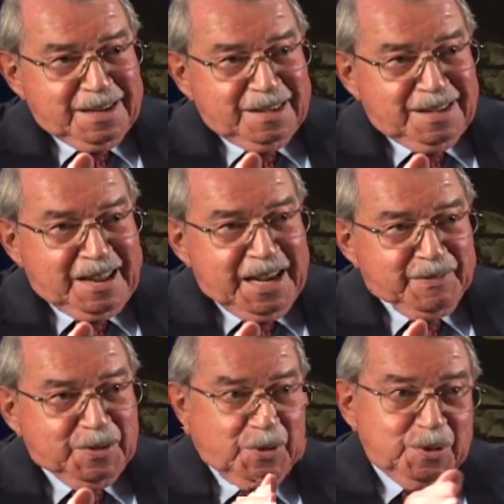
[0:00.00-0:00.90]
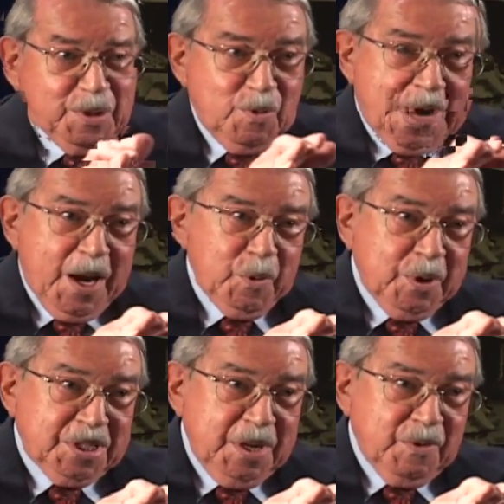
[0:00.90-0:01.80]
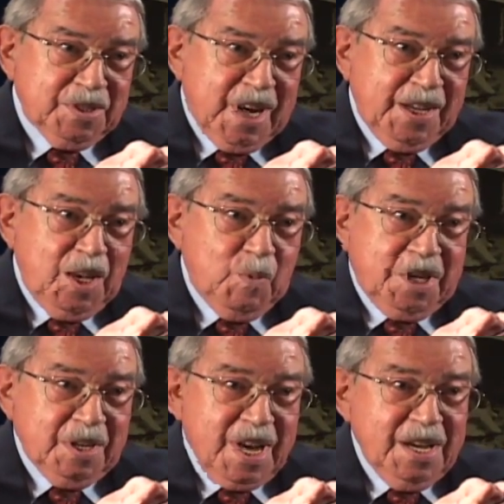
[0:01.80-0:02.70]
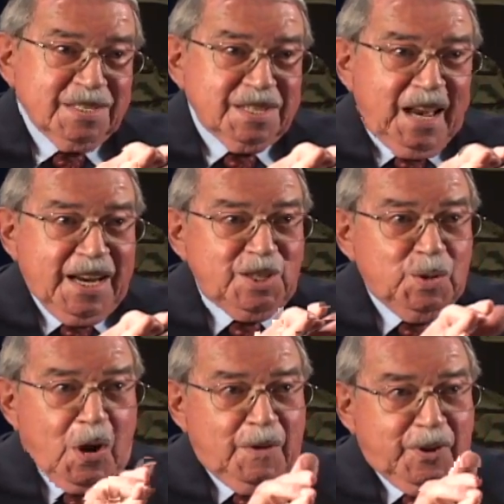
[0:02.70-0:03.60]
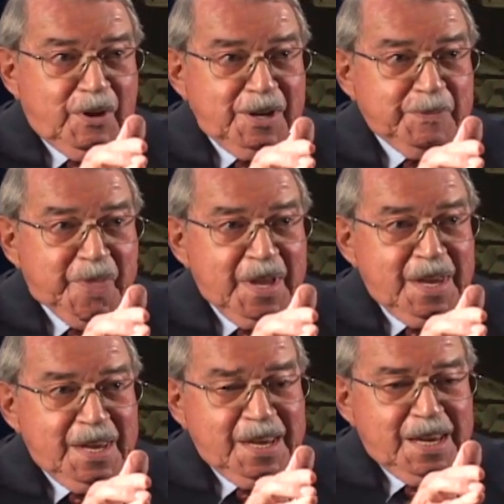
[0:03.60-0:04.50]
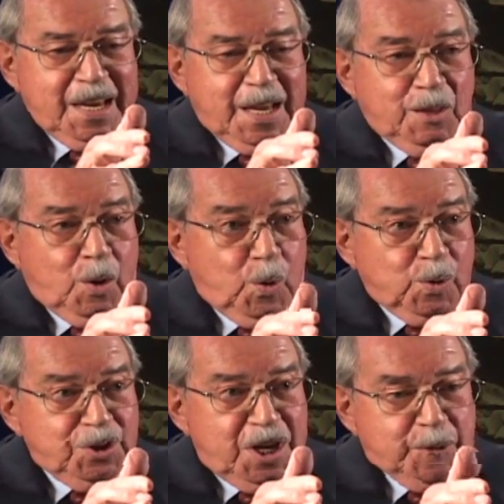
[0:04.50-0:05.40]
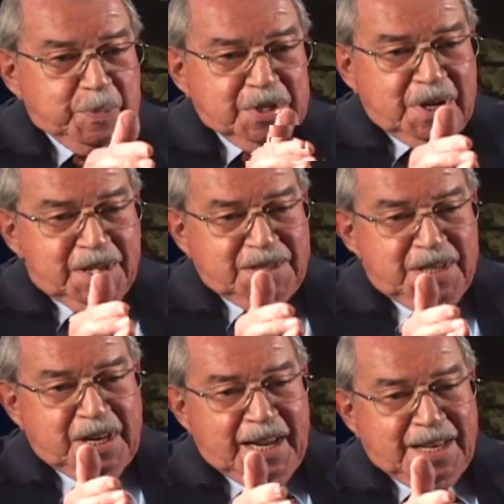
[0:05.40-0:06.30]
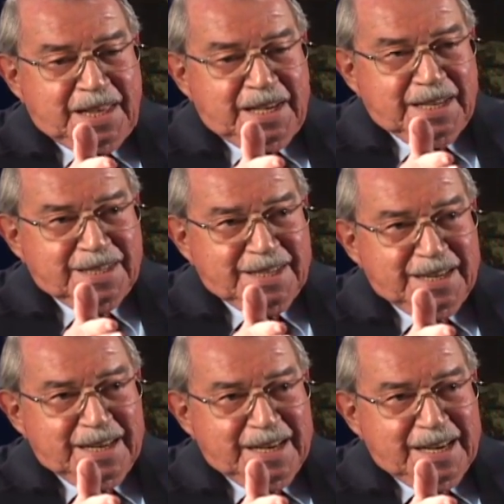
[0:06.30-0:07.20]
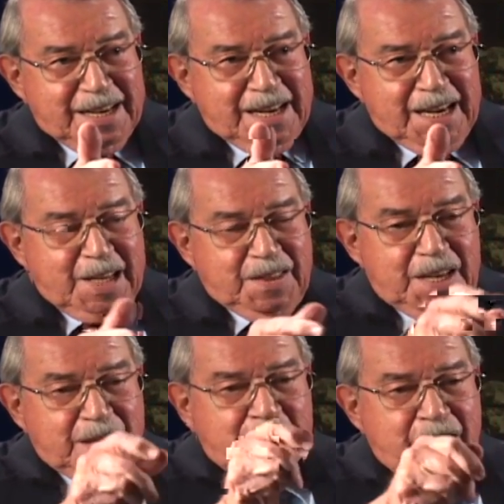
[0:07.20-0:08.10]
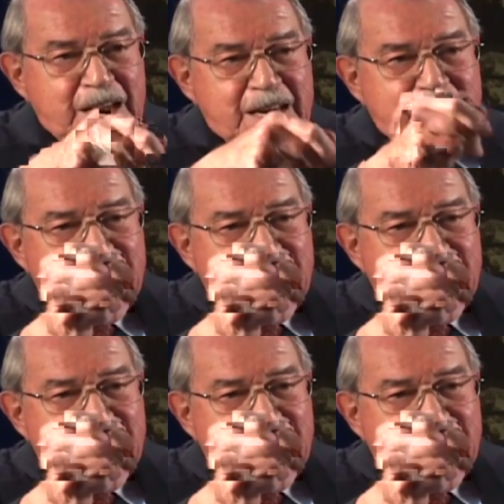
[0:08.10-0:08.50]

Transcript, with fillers: to the left or to the right, whichever side they want to slide you off on. And the whole ship is listed like this. And then they